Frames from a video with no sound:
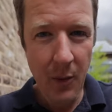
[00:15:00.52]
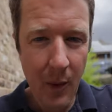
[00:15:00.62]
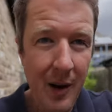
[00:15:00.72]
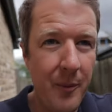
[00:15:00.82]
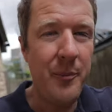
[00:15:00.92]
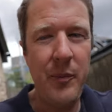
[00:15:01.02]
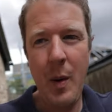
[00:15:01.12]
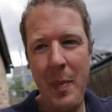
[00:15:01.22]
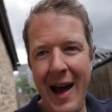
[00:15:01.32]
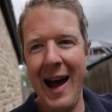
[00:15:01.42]
Well,
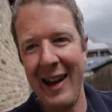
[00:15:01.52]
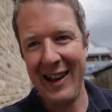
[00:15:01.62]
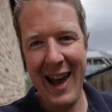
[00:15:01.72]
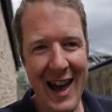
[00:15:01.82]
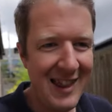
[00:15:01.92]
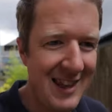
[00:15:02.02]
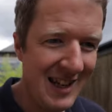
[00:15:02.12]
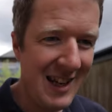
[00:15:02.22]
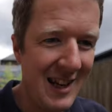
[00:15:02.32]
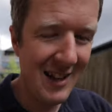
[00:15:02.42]
we're back at
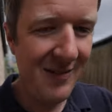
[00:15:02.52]
the